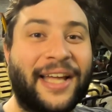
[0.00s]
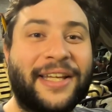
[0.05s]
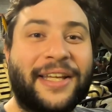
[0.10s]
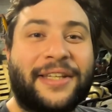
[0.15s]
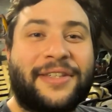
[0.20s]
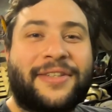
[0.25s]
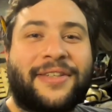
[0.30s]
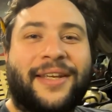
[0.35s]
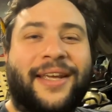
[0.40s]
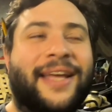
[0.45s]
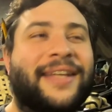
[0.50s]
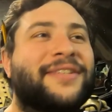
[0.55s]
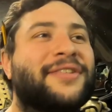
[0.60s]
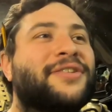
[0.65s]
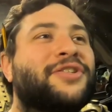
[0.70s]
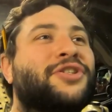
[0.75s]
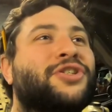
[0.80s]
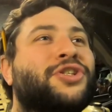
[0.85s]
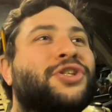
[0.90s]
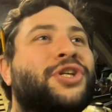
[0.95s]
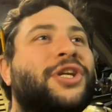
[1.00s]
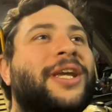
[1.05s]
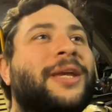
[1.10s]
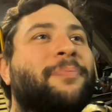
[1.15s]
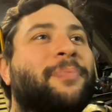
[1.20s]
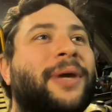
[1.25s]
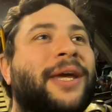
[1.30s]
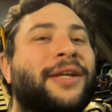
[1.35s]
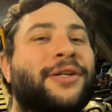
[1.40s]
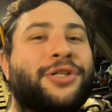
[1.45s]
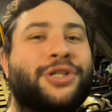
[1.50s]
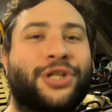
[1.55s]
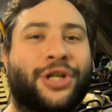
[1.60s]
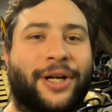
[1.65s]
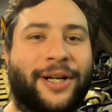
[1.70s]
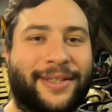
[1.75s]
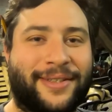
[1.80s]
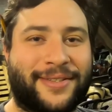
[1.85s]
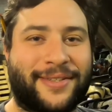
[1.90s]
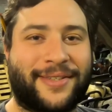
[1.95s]
It's cheap
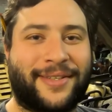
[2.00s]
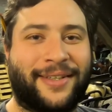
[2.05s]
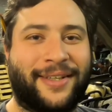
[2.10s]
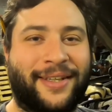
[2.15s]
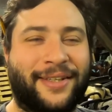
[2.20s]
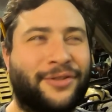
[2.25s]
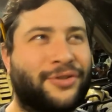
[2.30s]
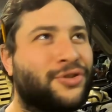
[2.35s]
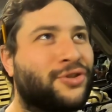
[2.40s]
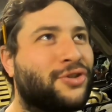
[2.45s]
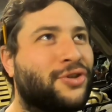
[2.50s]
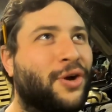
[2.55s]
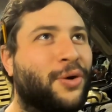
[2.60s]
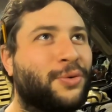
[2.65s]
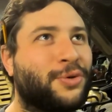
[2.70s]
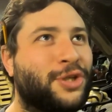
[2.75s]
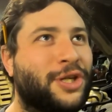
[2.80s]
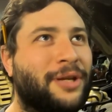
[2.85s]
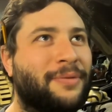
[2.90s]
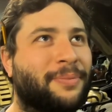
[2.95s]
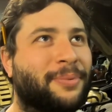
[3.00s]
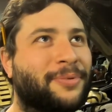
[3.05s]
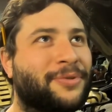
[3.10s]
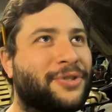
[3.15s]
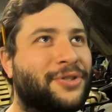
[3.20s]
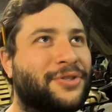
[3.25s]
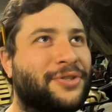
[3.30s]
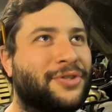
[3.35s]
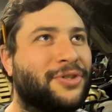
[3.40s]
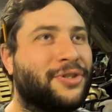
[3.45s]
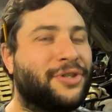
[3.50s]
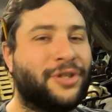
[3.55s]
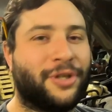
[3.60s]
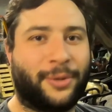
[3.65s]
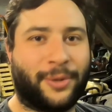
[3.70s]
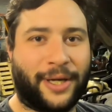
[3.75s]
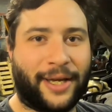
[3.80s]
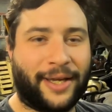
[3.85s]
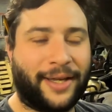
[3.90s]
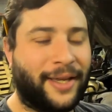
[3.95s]
insurance. It's so cheap. Just
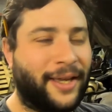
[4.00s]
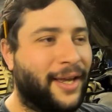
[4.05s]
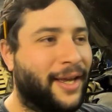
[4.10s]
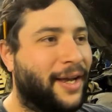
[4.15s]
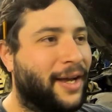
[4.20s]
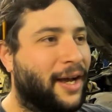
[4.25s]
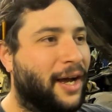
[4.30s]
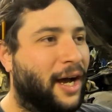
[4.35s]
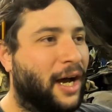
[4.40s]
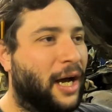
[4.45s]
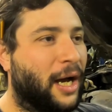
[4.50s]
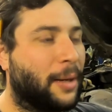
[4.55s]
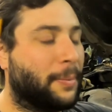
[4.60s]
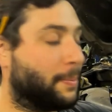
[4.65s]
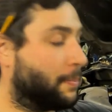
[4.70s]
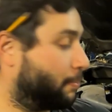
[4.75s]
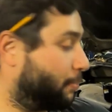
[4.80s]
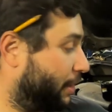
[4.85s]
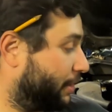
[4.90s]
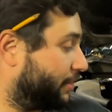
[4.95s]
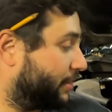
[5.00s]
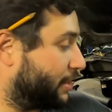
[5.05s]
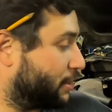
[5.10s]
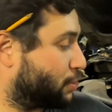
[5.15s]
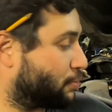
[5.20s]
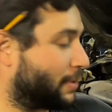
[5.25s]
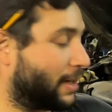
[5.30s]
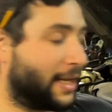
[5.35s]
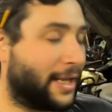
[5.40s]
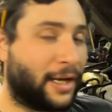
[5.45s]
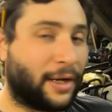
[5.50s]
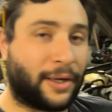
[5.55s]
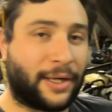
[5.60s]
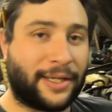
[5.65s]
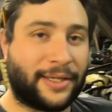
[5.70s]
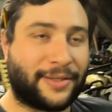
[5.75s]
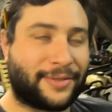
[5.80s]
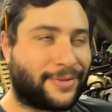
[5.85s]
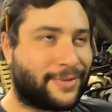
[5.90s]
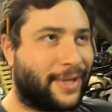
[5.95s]
do it. But this right here
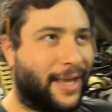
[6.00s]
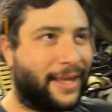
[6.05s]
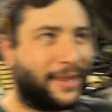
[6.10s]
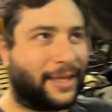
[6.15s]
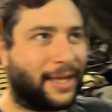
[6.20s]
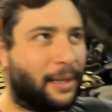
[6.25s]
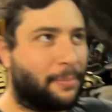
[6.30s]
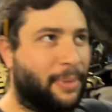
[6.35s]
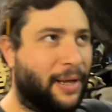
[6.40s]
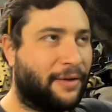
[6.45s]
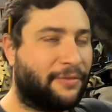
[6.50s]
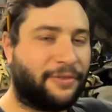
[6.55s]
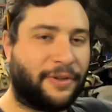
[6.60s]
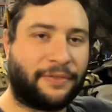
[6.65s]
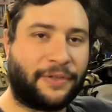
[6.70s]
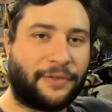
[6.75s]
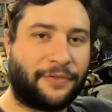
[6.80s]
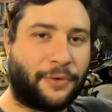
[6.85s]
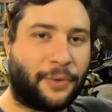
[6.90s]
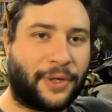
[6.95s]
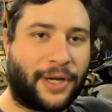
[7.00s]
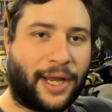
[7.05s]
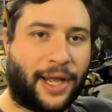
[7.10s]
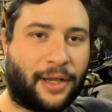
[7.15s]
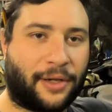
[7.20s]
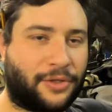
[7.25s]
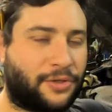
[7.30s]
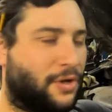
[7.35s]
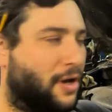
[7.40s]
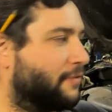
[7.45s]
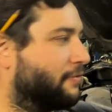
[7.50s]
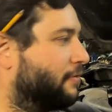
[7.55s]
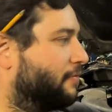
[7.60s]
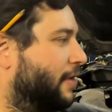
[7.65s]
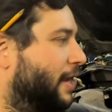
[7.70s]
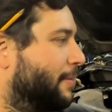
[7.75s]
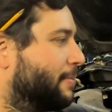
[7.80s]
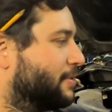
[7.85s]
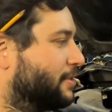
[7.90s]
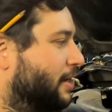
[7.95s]
is, I think I paid $54 off of
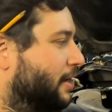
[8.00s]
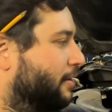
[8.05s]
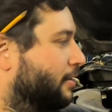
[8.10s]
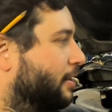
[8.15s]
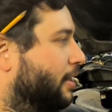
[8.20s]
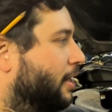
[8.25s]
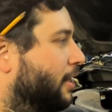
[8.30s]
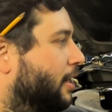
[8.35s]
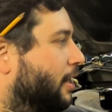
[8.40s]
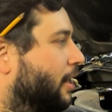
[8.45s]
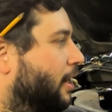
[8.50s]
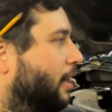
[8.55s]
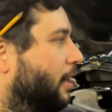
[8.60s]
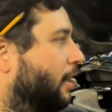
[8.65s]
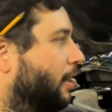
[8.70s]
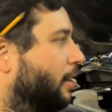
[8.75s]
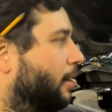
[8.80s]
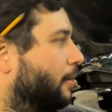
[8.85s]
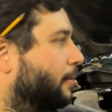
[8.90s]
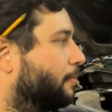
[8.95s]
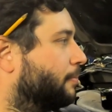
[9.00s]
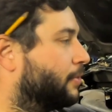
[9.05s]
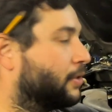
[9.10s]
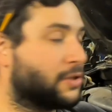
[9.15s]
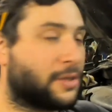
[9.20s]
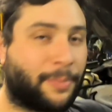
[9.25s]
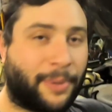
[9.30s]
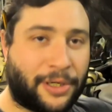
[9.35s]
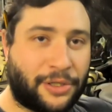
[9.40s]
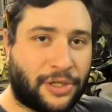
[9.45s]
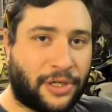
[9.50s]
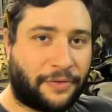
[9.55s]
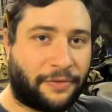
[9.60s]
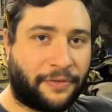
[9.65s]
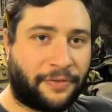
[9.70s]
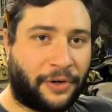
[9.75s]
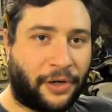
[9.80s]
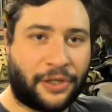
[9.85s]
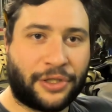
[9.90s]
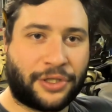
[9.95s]
Amazon. There's a bunch of
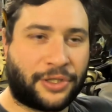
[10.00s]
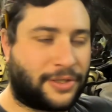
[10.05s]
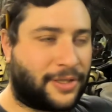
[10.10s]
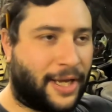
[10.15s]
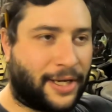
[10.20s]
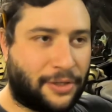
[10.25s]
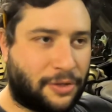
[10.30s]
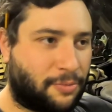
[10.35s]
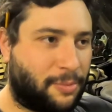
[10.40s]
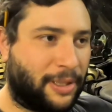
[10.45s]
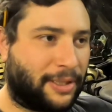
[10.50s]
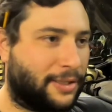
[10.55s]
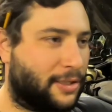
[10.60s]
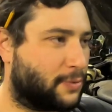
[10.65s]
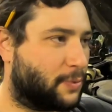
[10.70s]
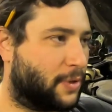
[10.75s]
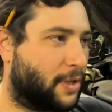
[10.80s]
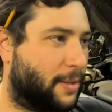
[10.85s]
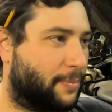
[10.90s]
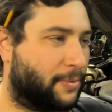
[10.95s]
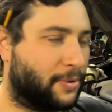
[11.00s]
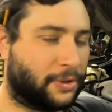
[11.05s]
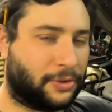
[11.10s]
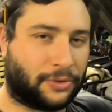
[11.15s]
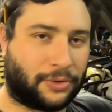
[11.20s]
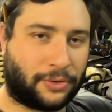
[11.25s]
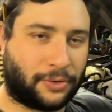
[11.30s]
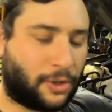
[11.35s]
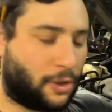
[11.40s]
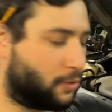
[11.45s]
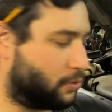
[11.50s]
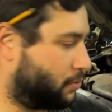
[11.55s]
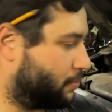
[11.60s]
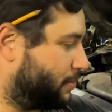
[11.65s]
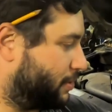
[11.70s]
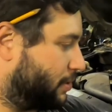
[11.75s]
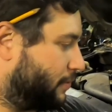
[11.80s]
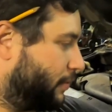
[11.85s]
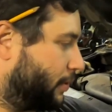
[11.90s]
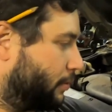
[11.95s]
different versions. I just picked this one up. There's no
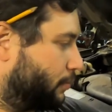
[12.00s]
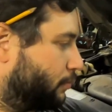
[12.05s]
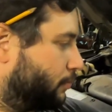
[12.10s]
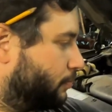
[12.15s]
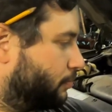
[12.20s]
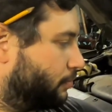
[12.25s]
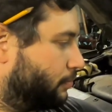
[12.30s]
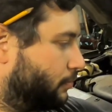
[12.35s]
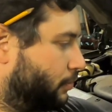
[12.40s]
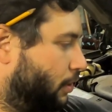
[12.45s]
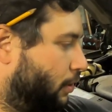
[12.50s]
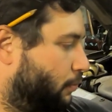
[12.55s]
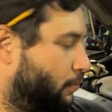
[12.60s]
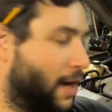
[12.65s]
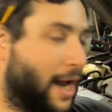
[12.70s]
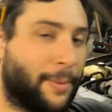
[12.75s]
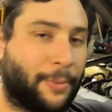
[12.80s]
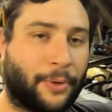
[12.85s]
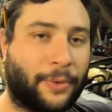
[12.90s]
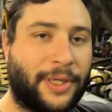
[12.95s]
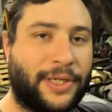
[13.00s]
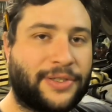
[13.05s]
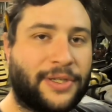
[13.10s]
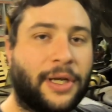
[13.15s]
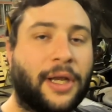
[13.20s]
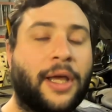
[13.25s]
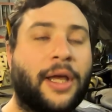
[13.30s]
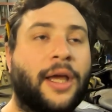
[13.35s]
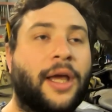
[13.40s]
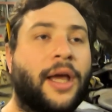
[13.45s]
specific, rhyme or reason.